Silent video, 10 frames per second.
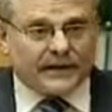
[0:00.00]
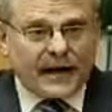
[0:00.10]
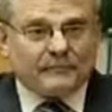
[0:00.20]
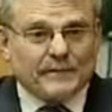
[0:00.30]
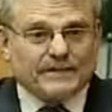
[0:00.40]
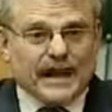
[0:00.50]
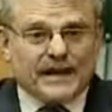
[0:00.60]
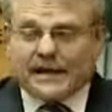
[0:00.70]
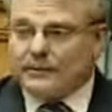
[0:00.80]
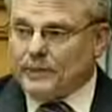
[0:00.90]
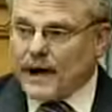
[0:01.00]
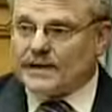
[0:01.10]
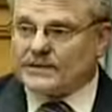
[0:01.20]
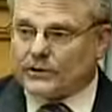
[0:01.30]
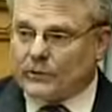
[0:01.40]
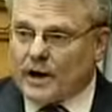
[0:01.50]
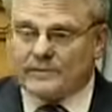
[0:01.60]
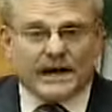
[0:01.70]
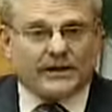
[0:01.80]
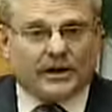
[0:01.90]
The government sat here and passed the
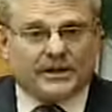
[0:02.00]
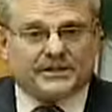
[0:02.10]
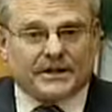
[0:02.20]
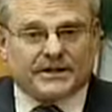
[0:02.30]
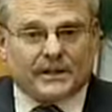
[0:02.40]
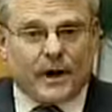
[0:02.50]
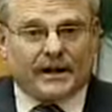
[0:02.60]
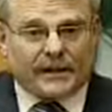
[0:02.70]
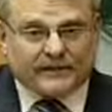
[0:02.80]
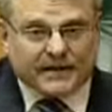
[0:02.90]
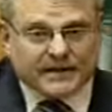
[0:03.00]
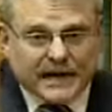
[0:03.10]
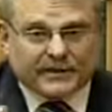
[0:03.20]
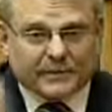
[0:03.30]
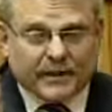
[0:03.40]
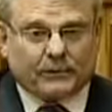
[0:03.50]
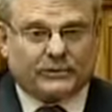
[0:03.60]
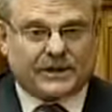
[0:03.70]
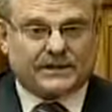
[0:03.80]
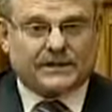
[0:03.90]
Crimes Act 1961 and they set the
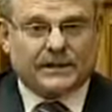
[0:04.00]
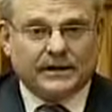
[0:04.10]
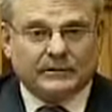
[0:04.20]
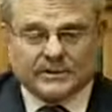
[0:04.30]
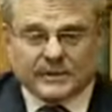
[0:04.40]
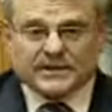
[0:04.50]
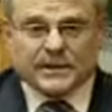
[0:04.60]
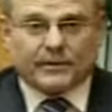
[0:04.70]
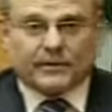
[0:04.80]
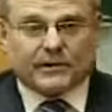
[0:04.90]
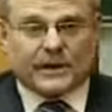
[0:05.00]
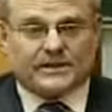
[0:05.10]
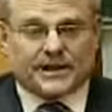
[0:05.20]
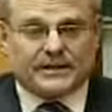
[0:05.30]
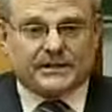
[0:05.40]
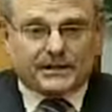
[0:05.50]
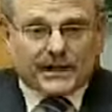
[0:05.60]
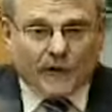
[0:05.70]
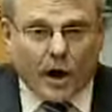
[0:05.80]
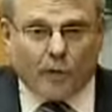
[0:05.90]
penalties. It was a bit simpler in those days. They
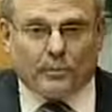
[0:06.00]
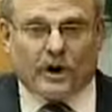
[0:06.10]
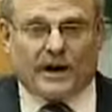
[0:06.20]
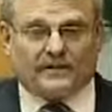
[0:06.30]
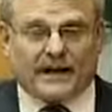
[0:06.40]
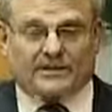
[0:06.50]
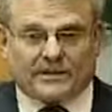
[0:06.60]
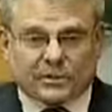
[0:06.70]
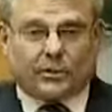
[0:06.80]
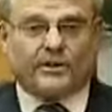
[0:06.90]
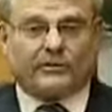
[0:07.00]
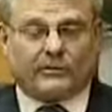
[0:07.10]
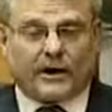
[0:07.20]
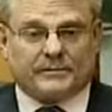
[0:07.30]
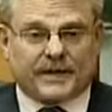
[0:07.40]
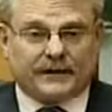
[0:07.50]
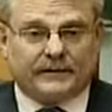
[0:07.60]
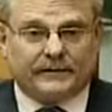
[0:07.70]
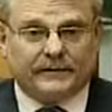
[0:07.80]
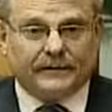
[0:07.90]
didn't have a whole pile of acts. It's all in the Crimes Act.
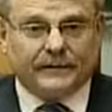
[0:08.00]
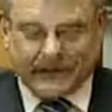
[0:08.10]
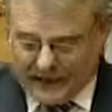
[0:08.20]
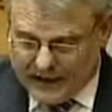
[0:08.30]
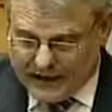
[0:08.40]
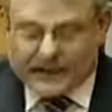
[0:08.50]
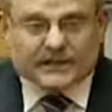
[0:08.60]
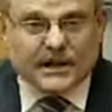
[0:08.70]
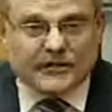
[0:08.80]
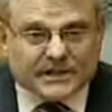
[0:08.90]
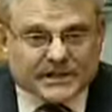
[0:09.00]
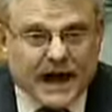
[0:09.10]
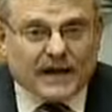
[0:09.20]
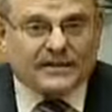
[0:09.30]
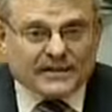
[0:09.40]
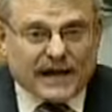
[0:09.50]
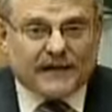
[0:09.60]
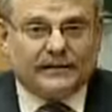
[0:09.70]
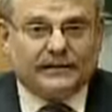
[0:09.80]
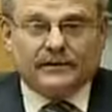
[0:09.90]
So this House
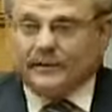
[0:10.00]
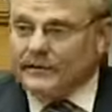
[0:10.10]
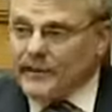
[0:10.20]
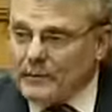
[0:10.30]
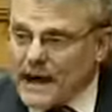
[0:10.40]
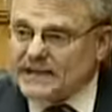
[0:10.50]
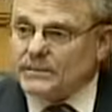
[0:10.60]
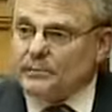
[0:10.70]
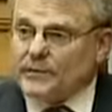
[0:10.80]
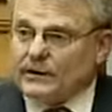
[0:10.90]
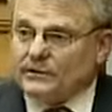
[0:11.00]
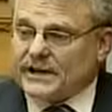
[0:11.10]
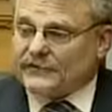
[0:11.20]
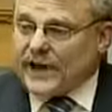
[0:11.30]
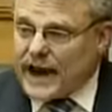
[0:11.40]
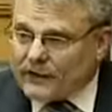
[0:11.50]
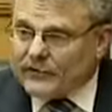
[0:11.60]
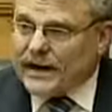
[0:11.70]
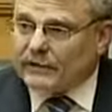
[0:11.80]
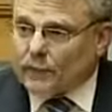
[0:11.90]
said the maximum penalty for
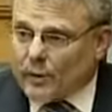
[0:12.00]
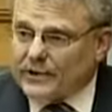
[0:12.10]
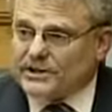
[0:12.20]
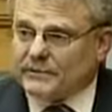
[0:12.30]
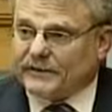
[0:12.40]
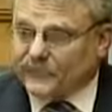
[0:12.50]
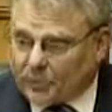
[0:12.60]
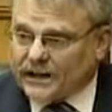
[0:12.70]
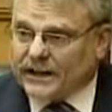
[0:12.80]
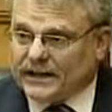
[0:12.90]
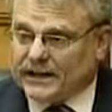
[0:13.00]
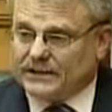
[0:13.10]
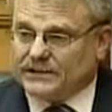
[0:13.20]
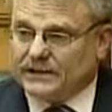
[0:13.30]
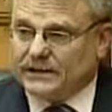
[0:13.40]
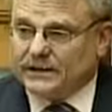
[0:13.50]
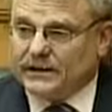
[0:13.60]
aggravated robbery should be 14 years.